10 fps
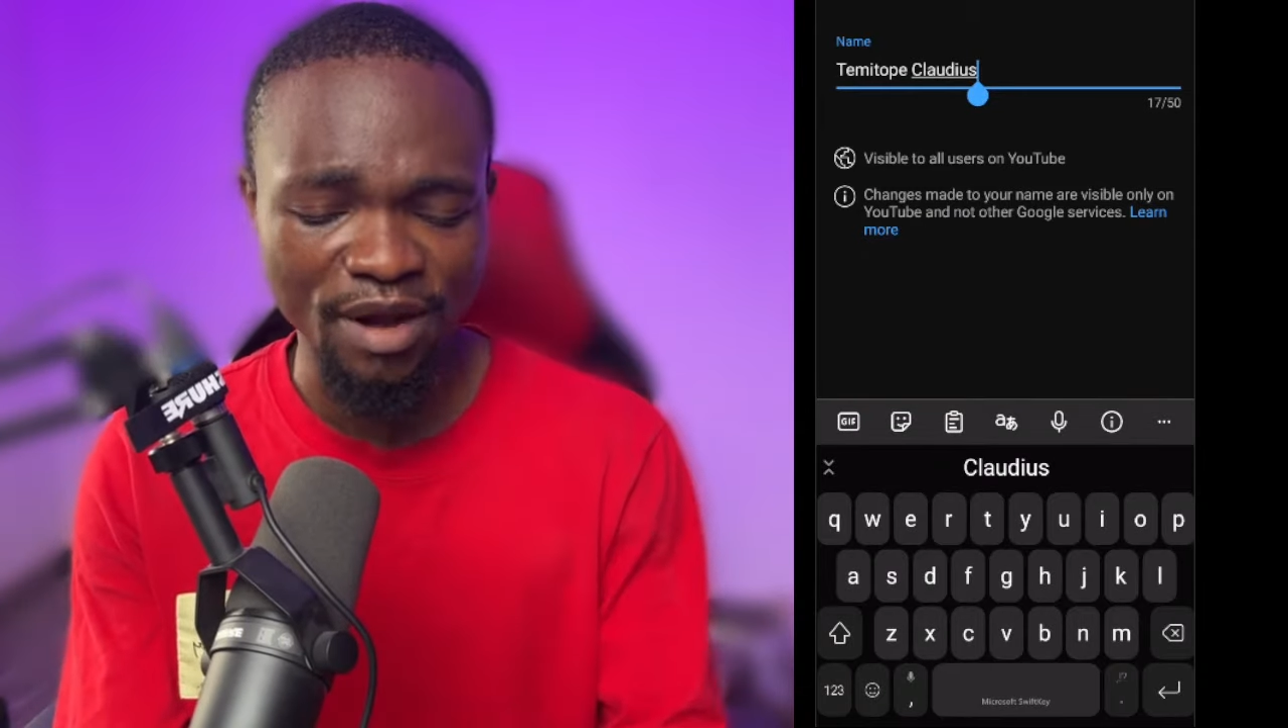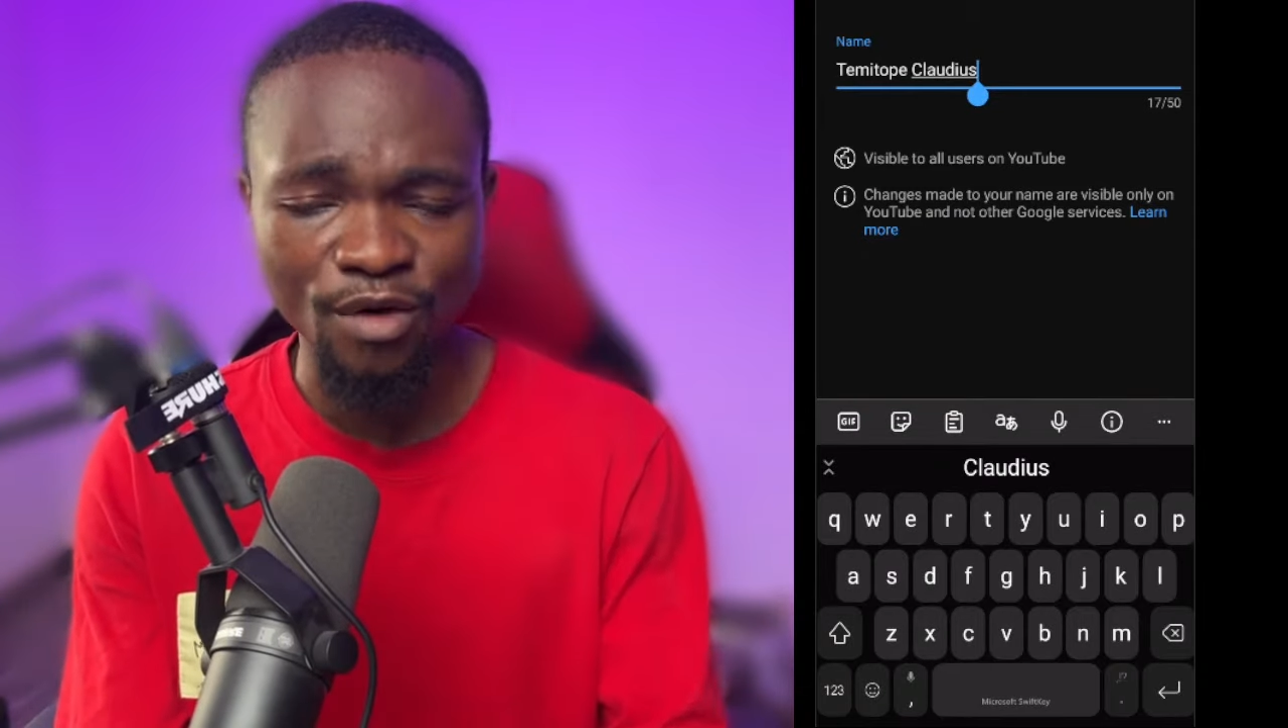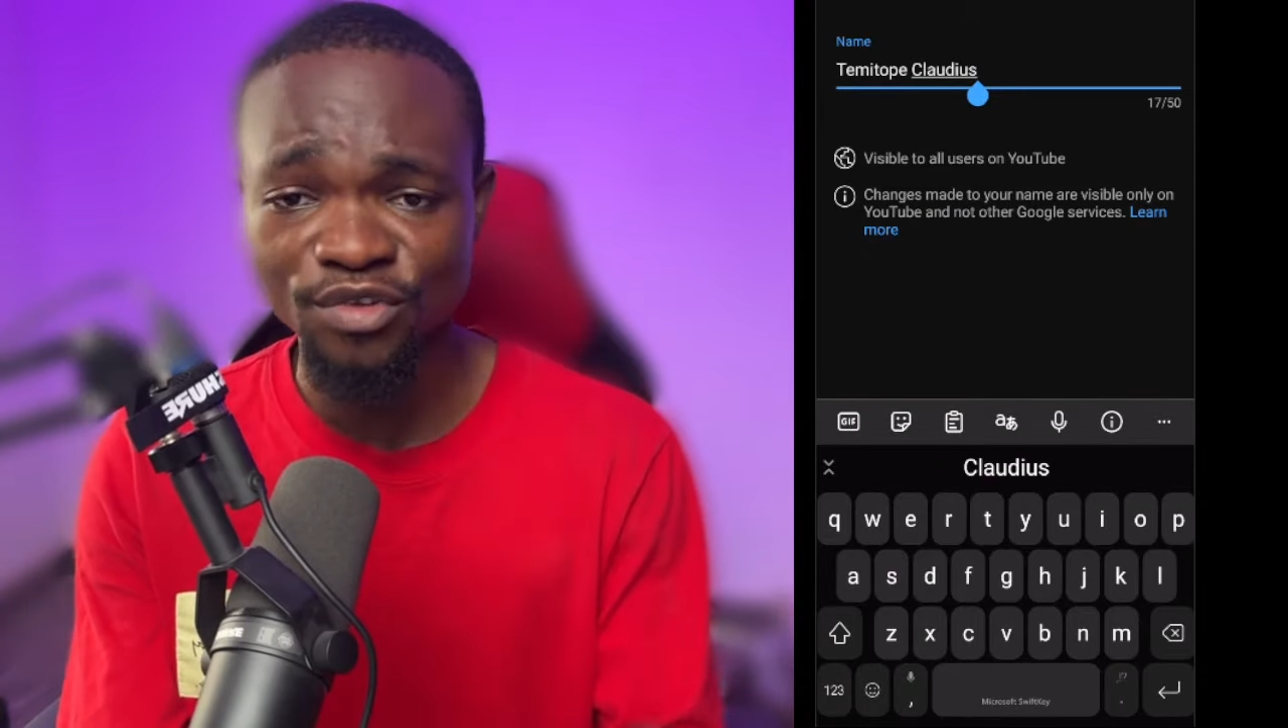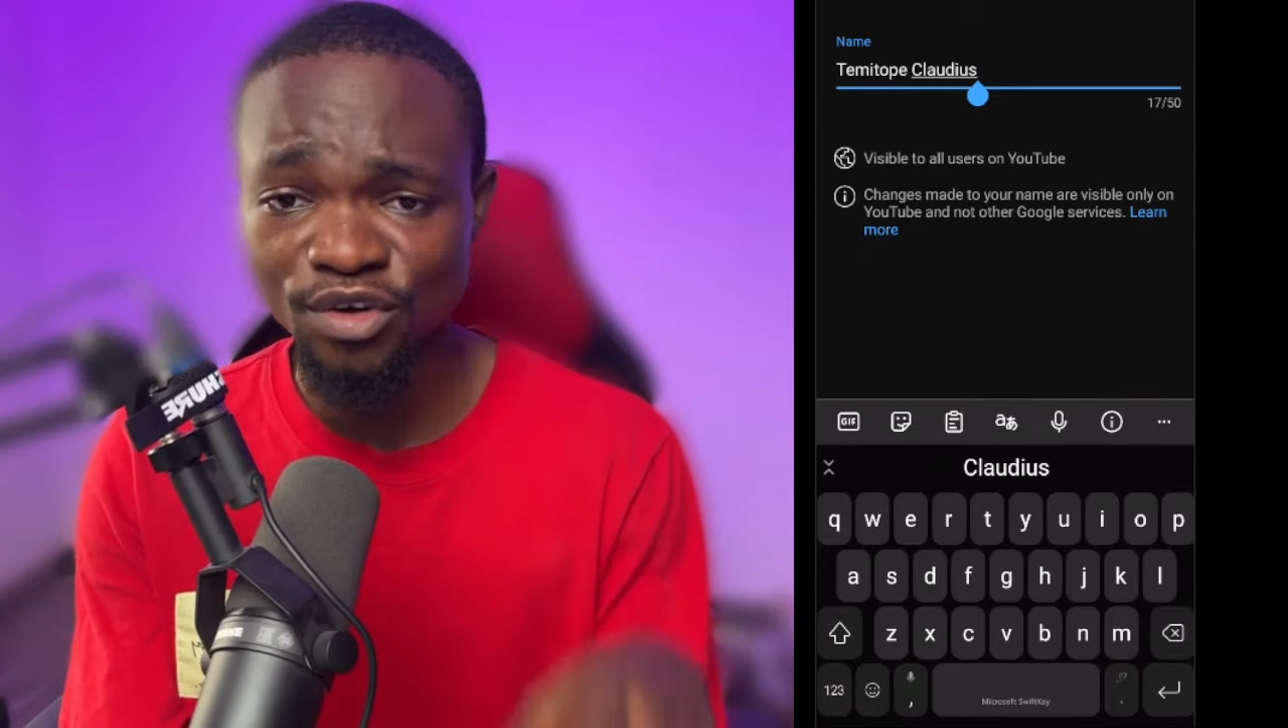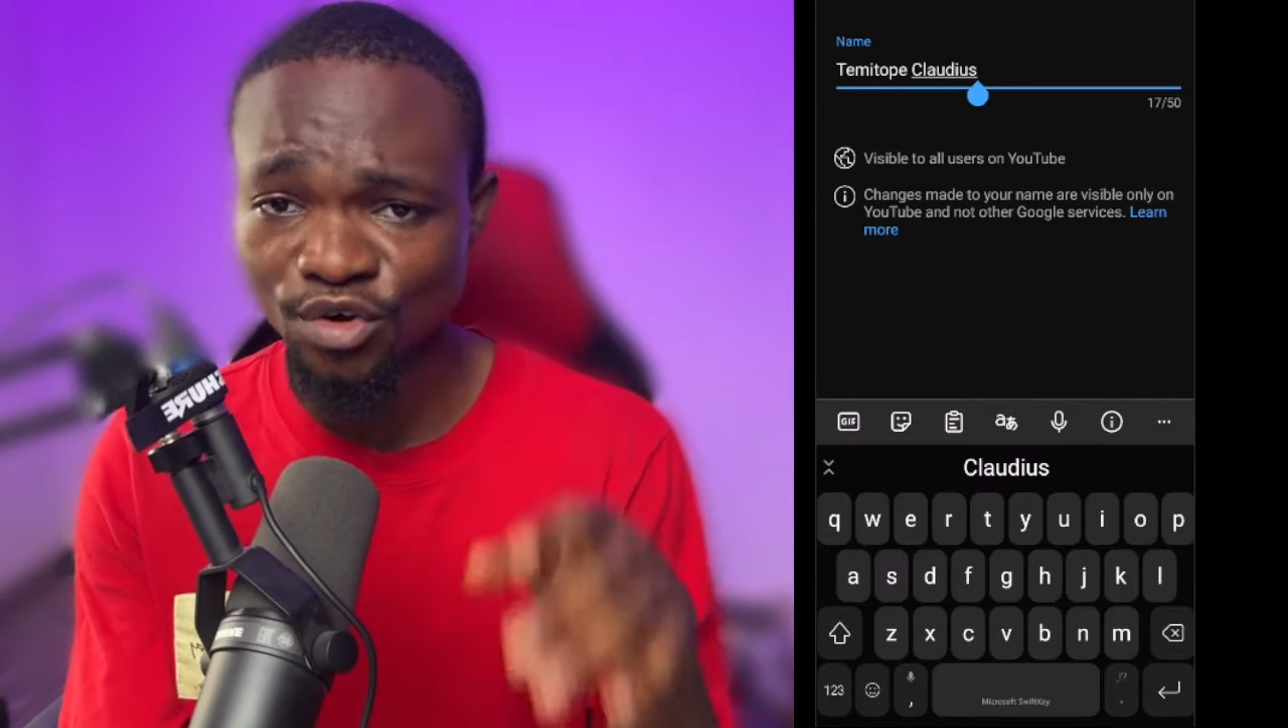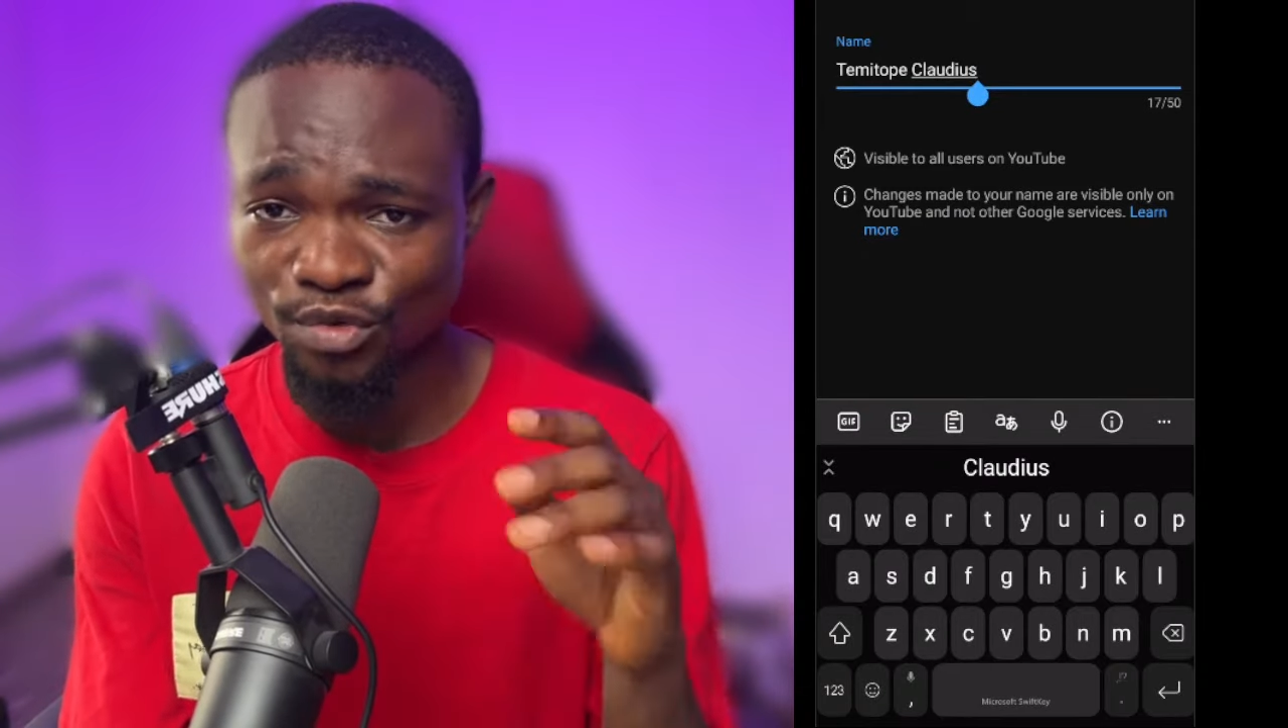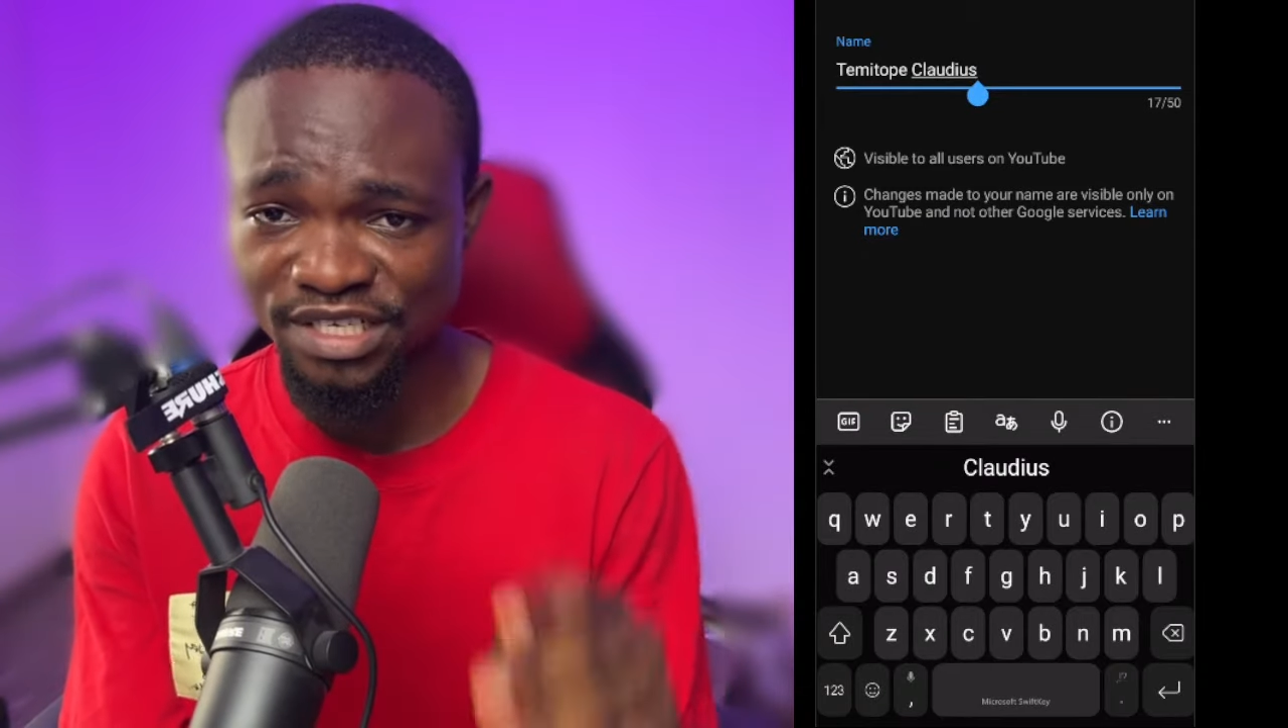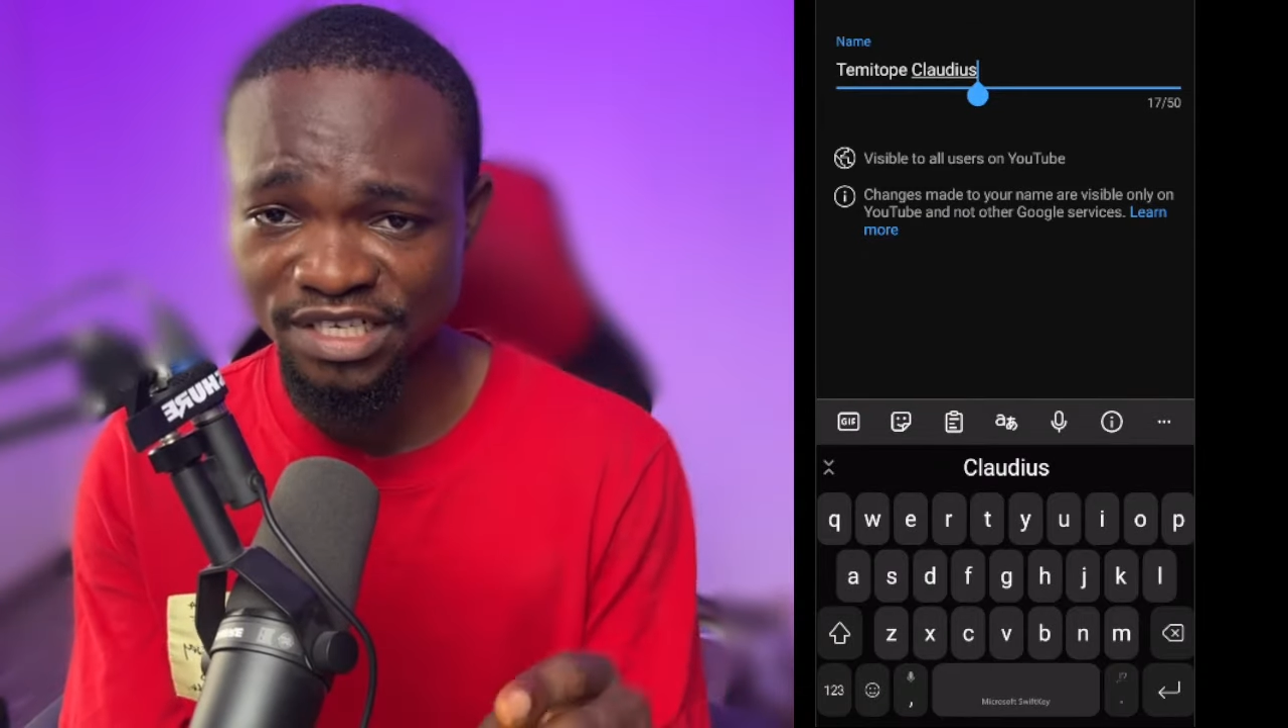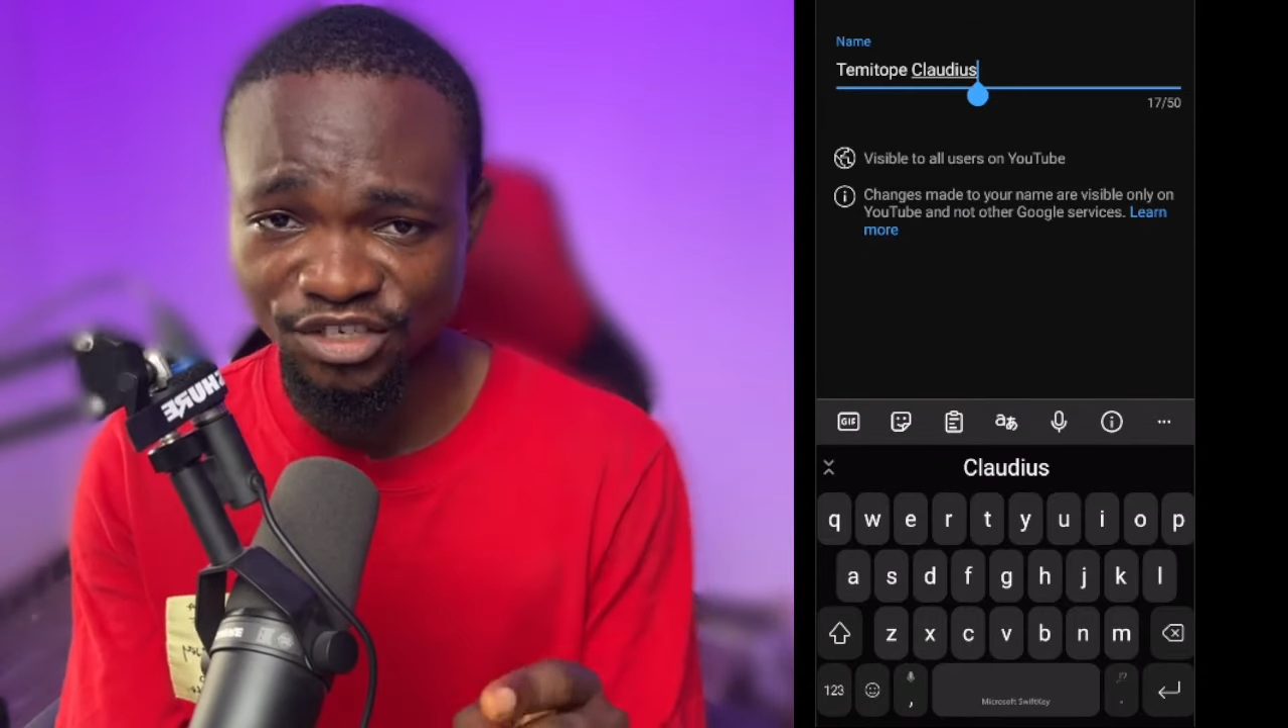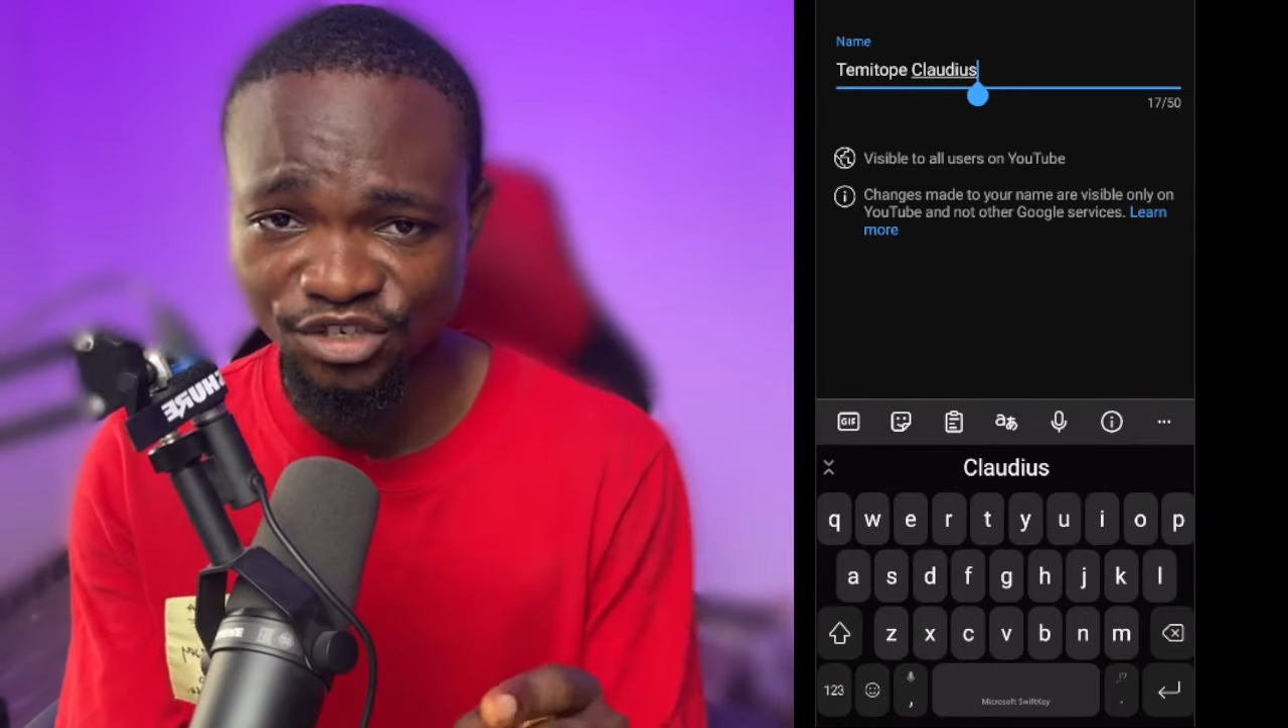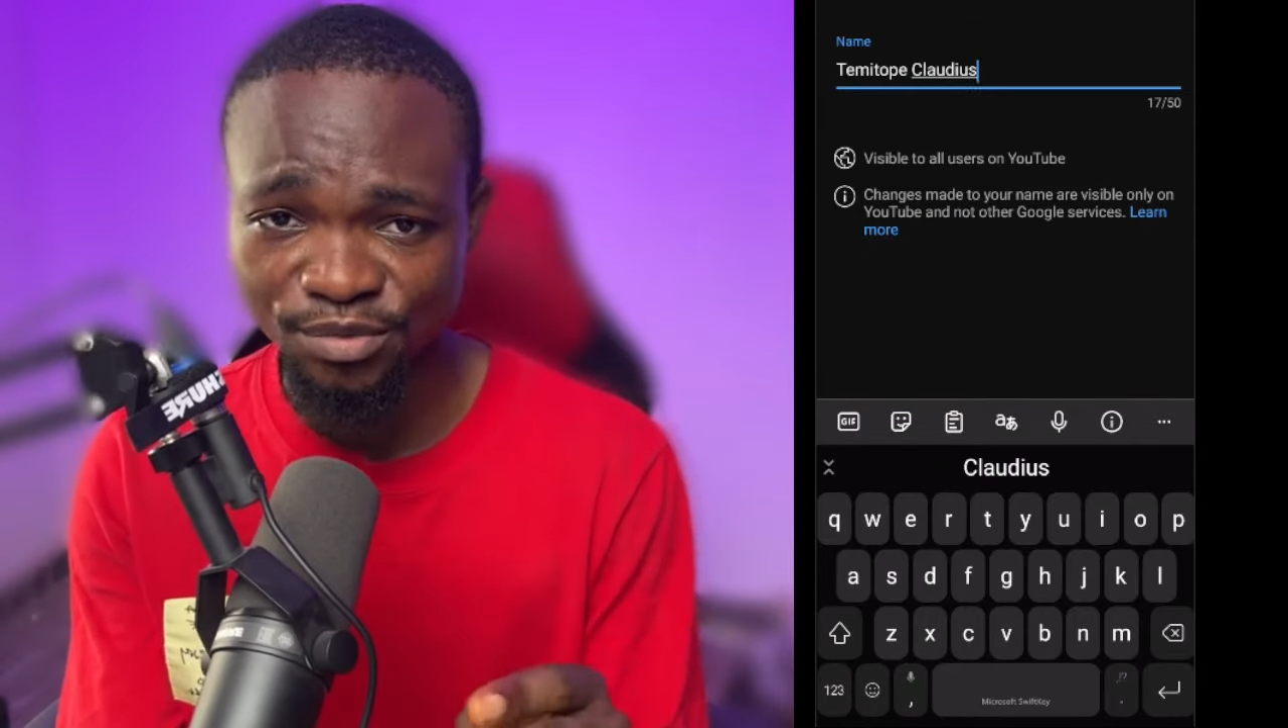I will not go with SleekTV185